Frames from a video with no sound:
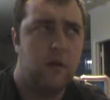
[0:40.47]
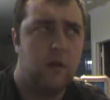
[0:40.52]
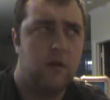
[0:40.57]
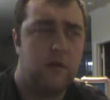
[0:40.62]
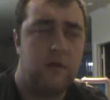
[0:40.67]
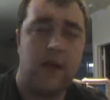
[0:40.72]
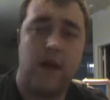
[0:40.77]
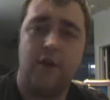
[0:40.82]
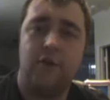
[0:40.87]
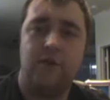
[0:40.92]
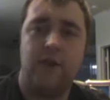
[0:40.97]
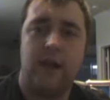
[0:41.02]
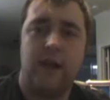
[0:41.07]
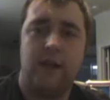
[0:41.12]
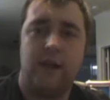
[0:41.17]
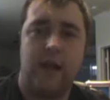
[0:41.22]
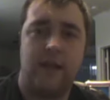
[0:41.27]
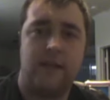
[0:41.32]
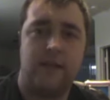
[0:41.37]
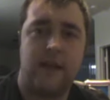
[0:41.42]
Saturday,
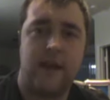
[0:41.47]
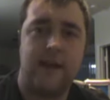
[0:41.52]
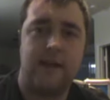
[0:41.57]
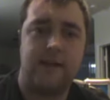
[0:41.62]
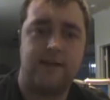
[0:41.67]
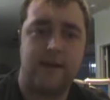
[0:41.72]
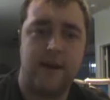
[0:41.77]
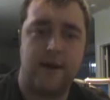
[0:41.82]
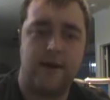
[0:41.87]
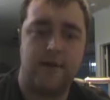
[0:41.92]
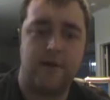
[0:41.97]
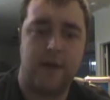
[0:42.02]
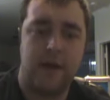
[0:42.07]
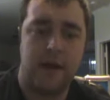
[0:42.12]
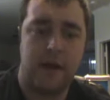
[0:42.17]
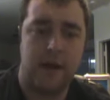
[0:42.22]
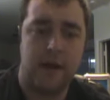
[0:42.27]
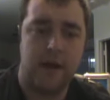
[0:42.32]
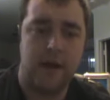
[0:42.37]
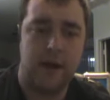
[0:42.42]
last
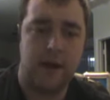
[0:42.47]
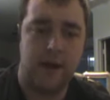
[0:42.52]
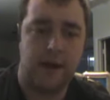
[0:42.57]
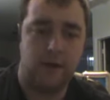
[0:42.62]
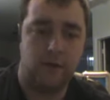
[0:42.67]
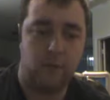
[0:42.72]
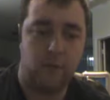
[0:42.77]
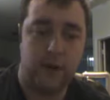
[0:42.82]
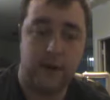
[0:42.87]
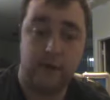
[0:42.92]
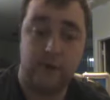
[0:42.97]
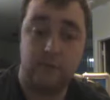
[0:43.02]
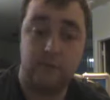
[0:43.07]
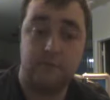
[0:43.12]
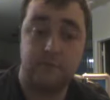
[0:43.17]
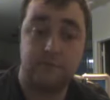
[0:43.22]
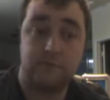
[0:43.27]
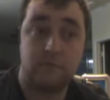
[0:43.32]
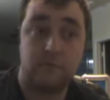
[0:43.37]
Saturday, and well,